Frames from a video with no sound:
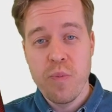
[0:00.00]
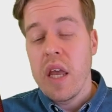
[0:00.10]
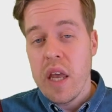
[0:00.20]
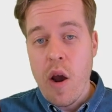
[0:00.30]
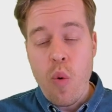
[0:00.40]

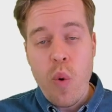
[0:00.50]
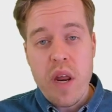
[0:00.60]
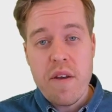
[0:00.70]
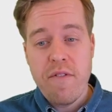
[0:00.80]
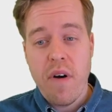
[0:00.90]
Here we
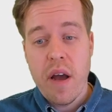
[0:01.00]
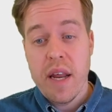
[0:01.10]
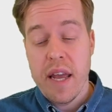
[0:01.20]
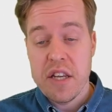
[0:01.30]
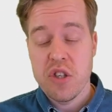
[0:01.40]
define
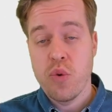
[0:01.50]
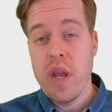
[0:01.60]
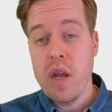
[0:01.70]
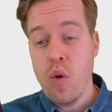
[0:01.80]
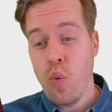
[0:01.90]
a
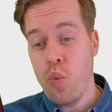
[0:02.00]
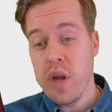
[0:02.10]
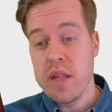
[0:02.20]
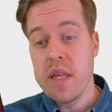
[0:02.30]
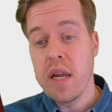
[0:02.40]
string
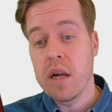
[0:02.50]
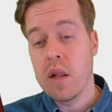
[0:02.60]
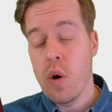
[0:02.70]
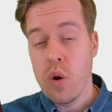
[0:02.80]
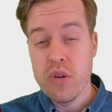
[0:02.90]
with the
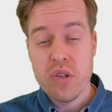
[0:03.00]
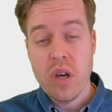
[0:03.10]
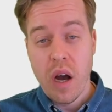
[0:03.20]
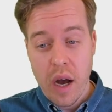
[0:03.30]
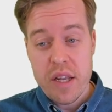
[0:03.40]
clause
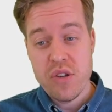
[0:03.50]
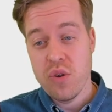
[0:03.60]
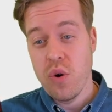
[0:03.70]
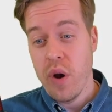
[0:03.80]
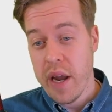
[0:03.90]
"I
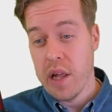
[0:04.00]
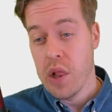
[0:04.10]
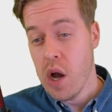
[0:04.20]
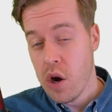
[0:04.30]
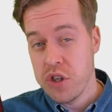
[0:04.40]
saw a
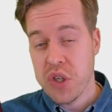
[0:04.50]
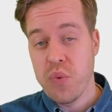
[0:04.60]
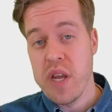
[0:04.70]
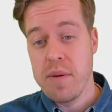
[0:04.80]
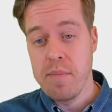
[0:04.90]
large
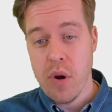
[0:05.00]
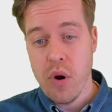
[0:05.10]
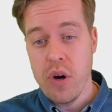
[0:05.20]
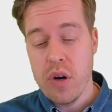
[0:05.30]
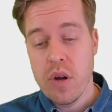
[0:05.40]
green
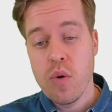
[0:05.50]
bird,"